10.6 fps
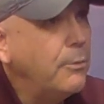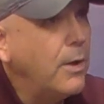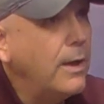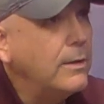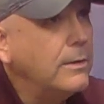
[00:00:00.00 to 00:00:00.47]

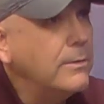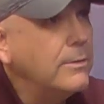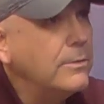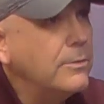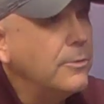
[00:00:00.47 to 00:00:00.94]
brought
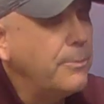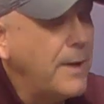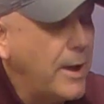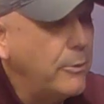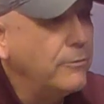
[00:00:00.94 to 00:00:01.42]
the
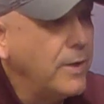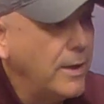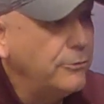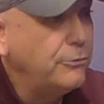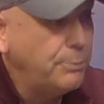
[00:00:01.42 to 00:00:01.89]
power of
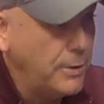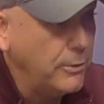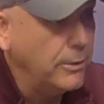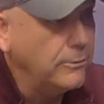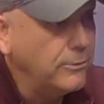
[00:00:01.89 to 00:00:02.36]
God's
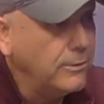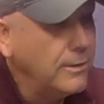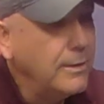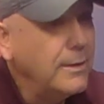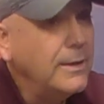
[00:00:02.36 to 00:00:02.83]
spirit.
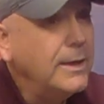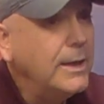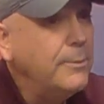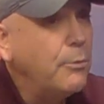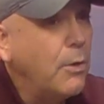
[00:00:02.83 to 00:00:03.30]

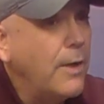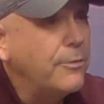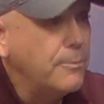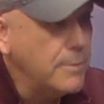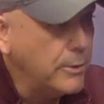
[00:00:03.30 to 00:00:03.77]
He
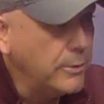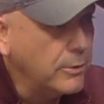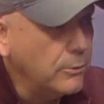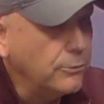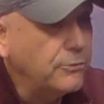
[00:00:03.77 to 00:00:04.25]
brought the
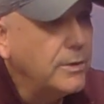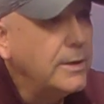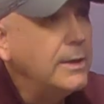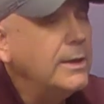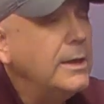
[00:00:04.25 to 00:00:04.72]
miracles.
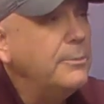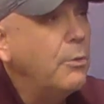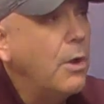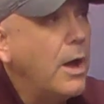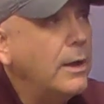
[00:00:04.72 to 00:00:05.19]
He
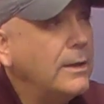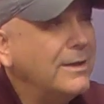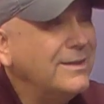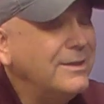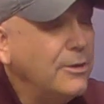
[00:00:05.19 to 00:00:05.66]

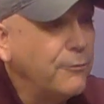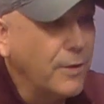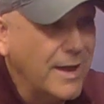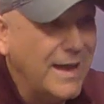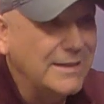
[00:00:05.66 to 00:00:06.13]
brought
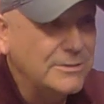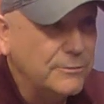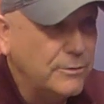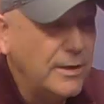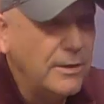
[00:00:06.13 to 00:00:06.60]
different kinds of